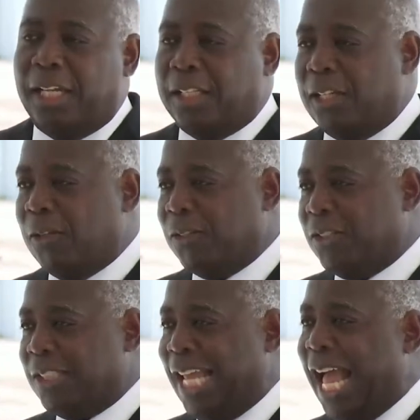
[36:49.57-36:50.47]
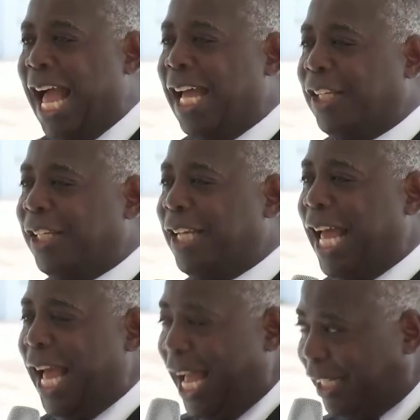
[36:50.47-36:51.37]
announced and
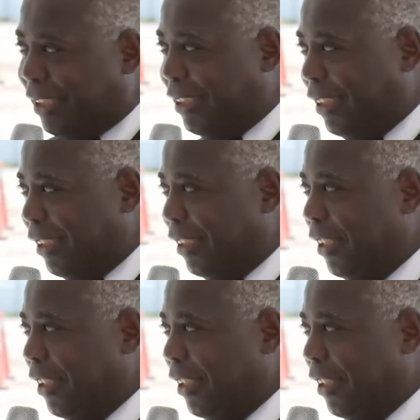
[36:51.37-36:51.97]
acting